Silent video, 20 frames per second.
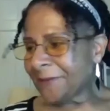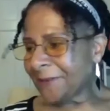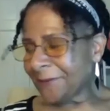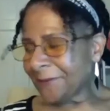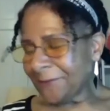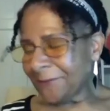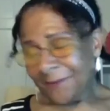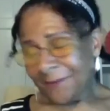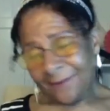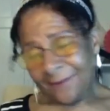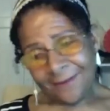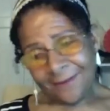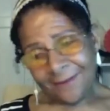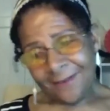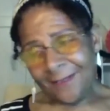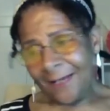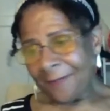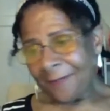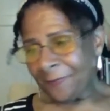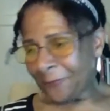
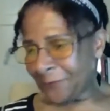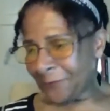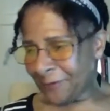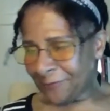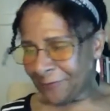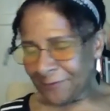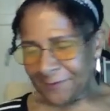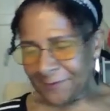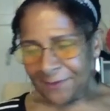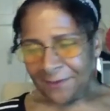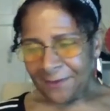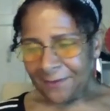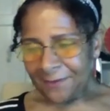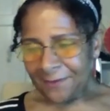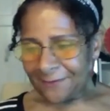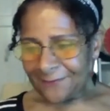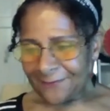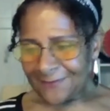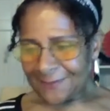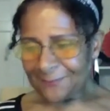I won't even tell you
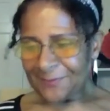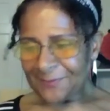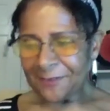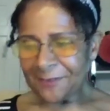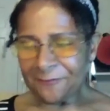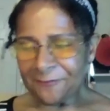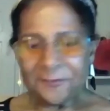there was some stuff in